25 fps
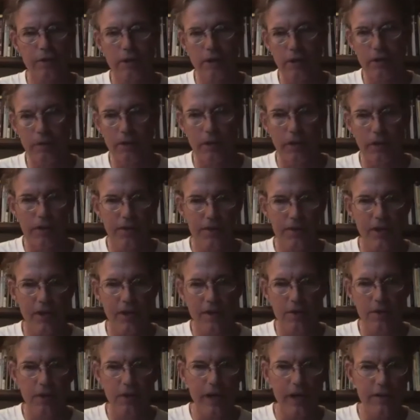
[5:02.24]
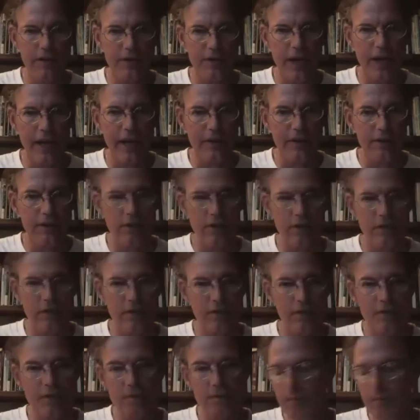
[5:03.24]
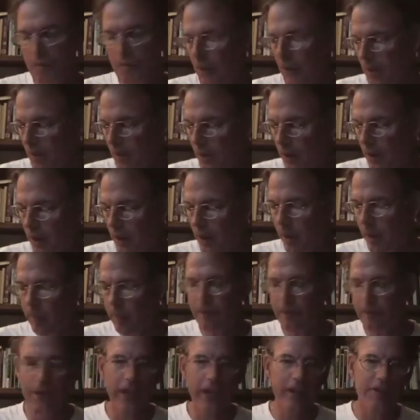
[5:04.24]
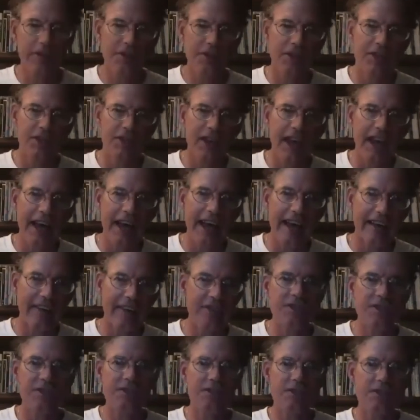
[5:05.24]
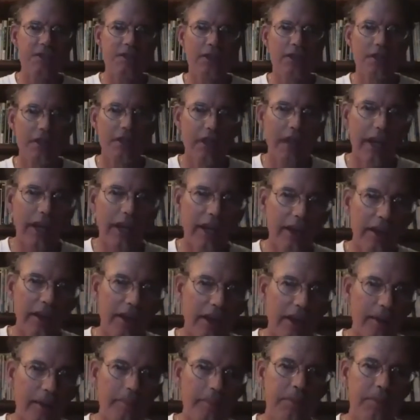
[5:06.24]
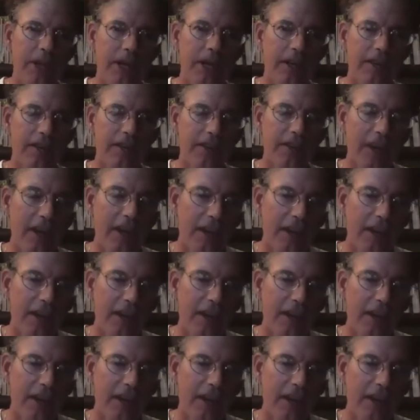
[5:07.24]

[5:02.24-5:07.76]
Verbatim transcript: in real estate transactions, uh, vacancy tax, and uh, pied a terre